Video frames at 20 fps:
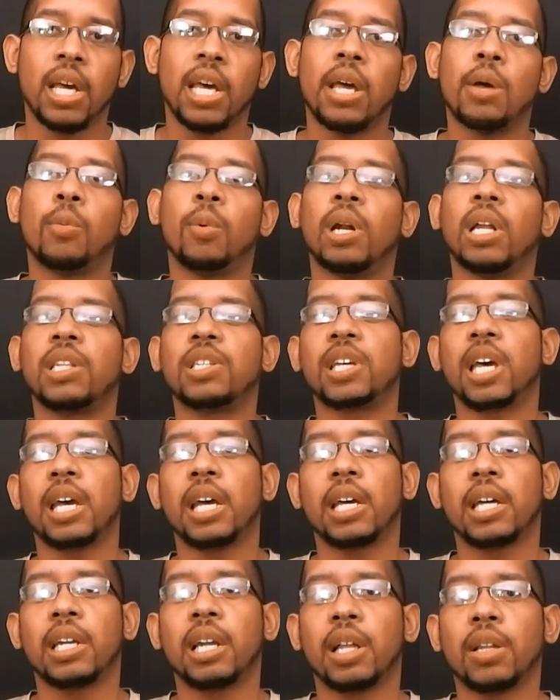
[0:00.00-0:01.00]
It would have
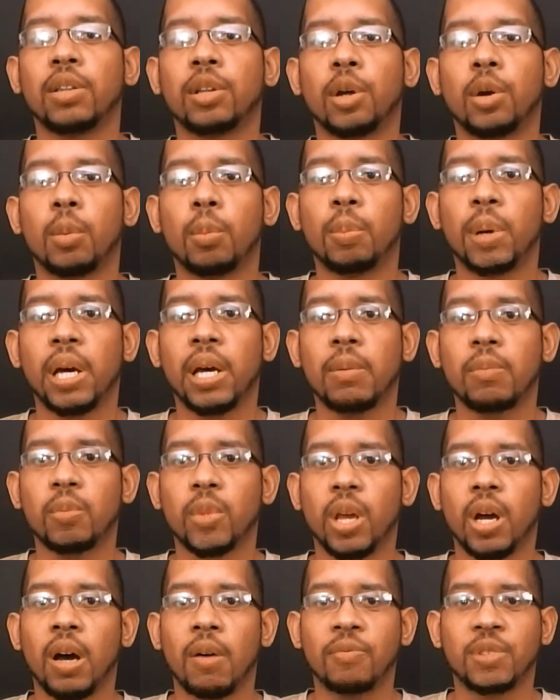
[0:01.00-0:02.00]
taken a little
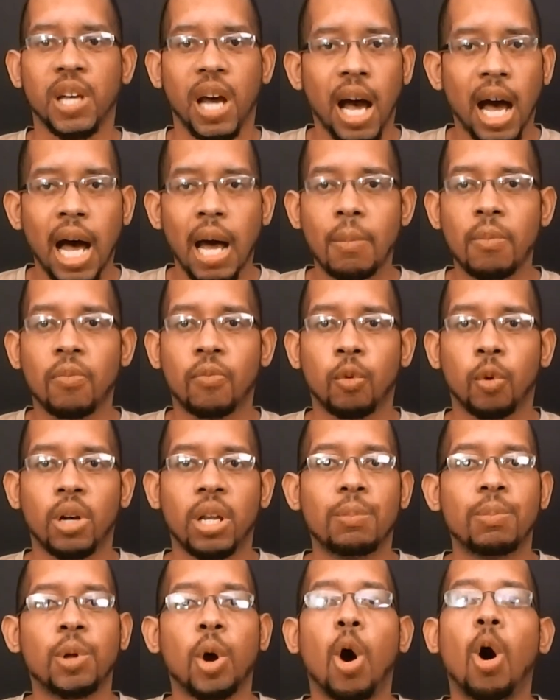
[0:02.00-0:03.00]
bit of time for
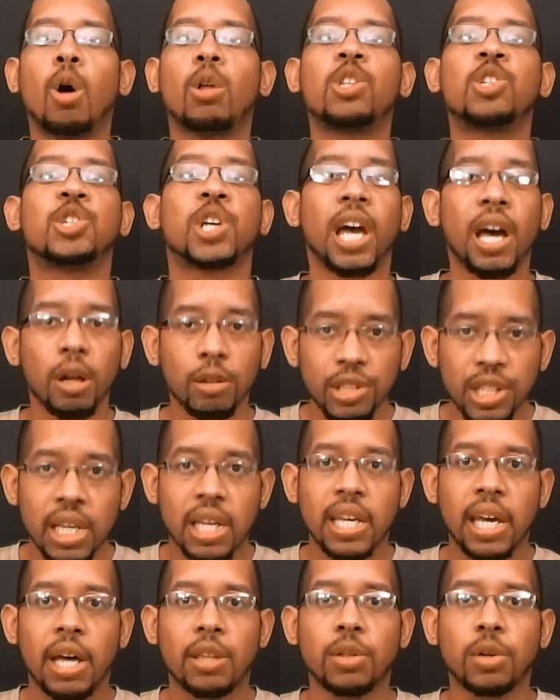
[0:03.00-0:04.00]
them to all gel
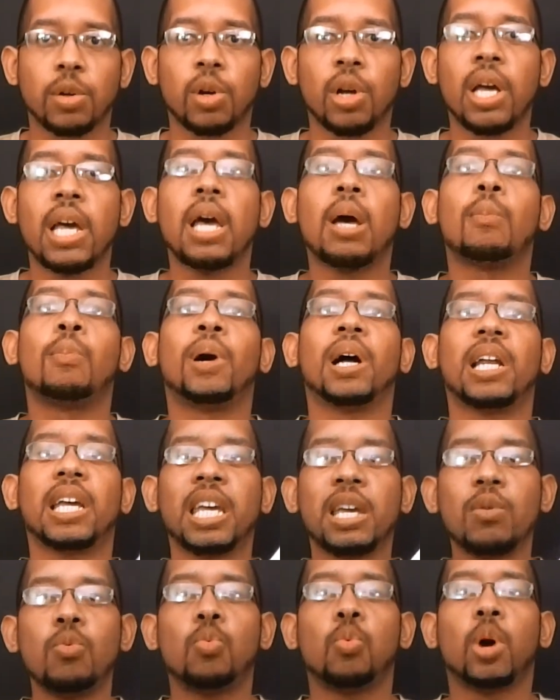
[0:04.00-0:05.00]
together, but
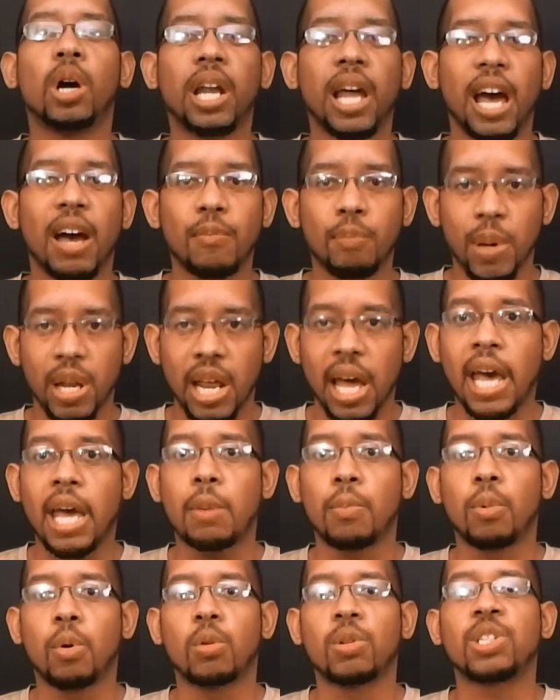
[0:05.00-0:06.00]
he would have been
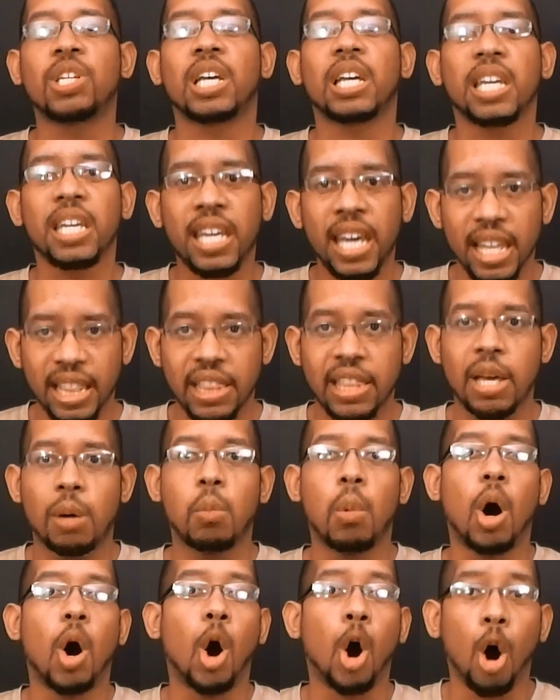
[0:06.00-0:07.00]
able to get
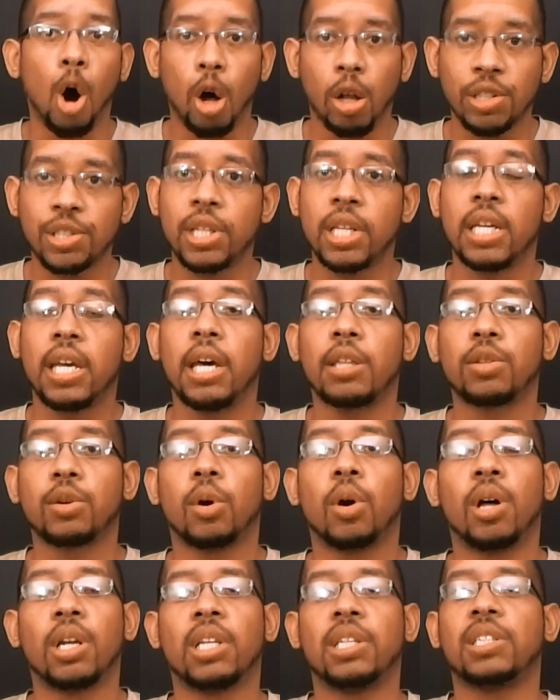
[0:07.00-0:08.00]
them all together
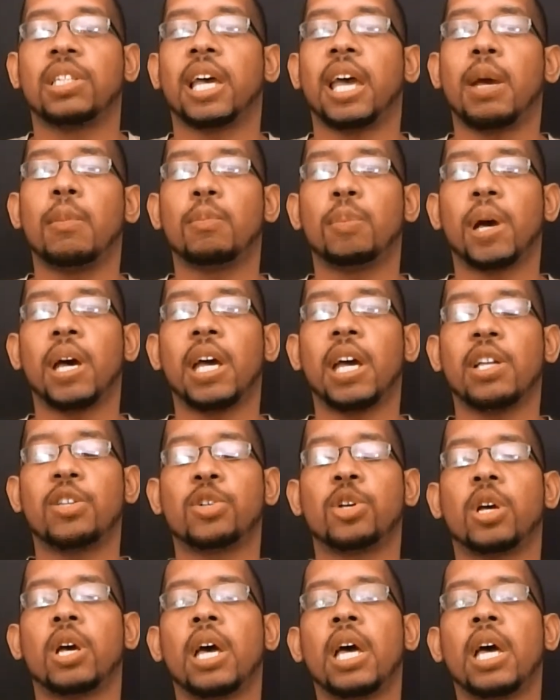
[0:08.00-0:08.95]
on the same page.